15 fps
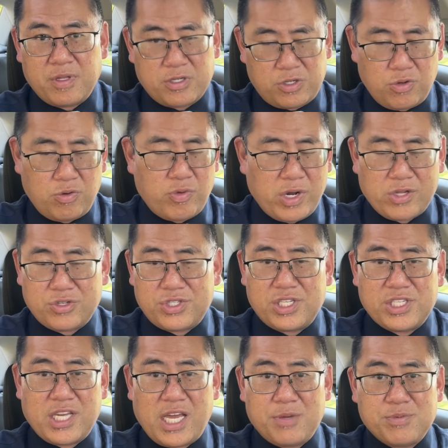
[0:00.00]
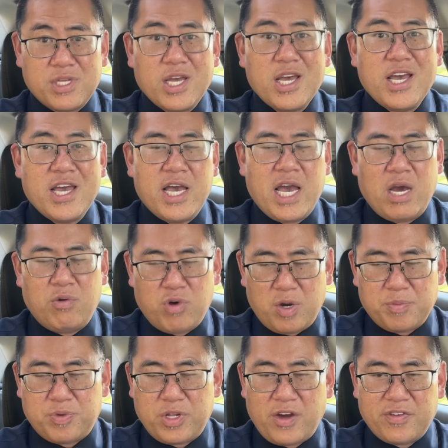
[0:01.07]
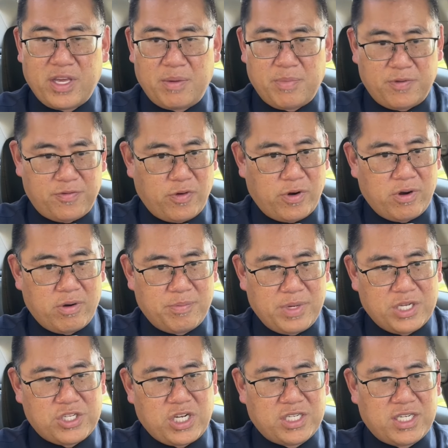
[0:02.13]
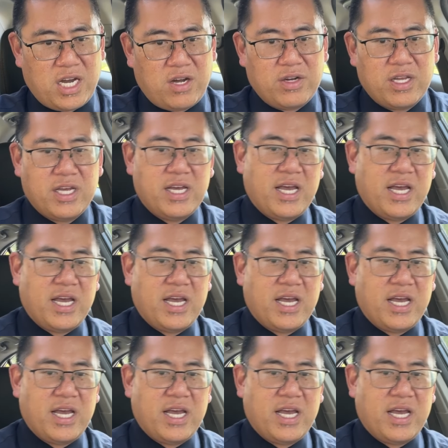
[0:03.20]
2 regular season games and 1 playoff game before being shut down.